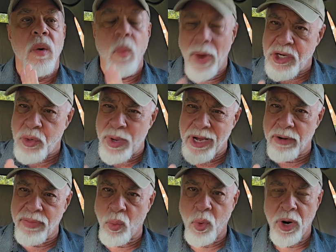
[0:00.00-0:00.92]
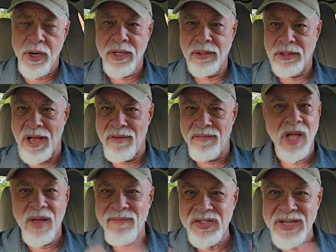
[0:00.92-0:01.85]
when you hear the word love.
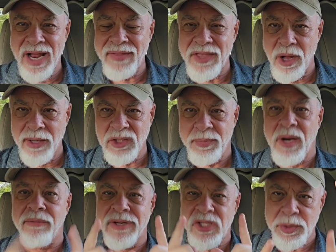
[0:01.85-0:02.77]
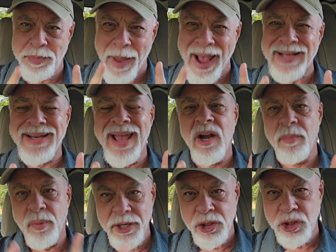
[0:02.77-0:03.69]
Love is not the ultimate. Respect and
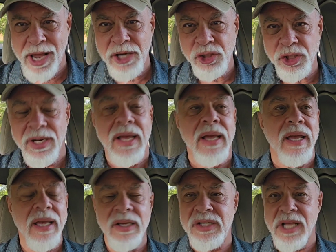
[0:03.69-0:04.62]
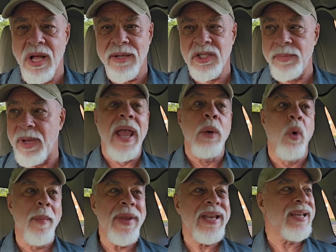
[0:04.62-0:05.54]
appreciation is the ultimate. A
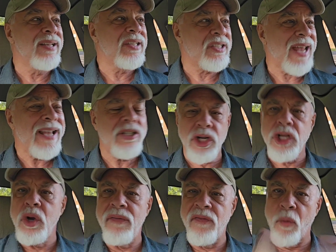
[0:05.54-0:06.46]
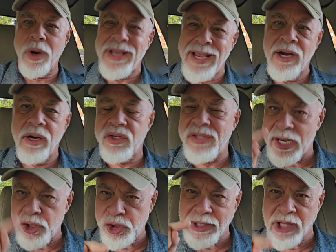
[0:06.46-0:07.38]
woman can say to you for years
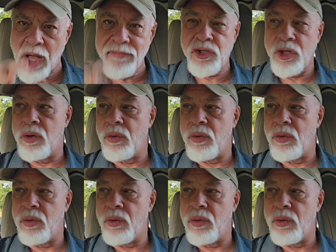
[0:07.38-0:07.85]
that she loves